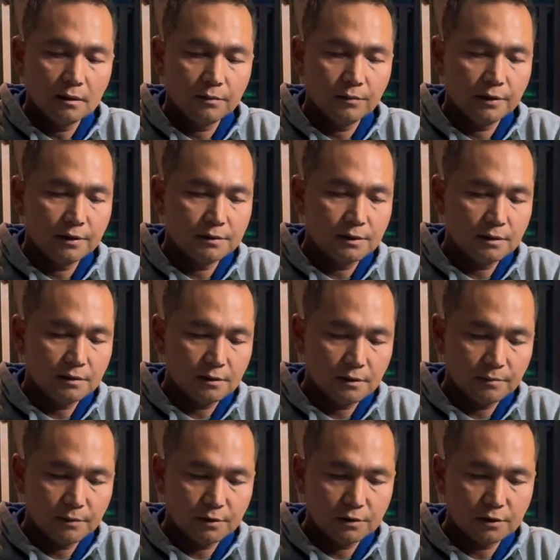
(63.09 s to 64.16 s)
what is it?
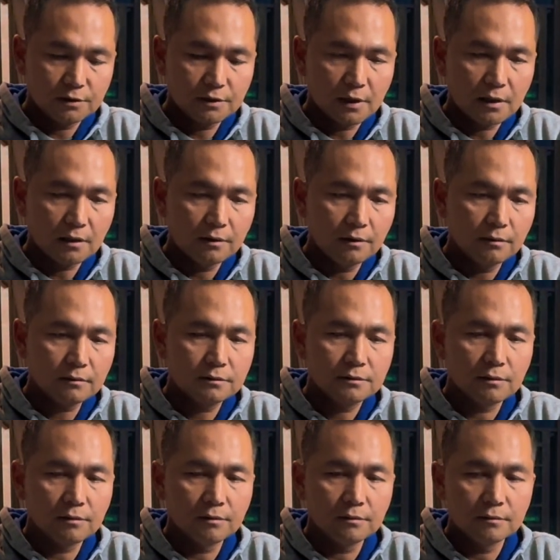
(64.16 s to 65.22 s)
Let me just take a look.
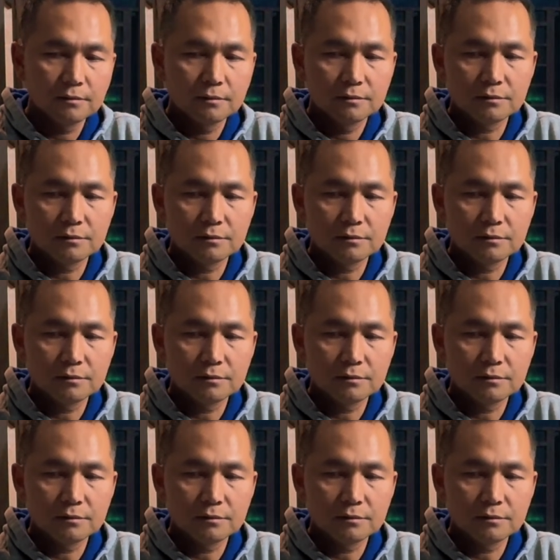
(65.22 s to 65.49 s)
So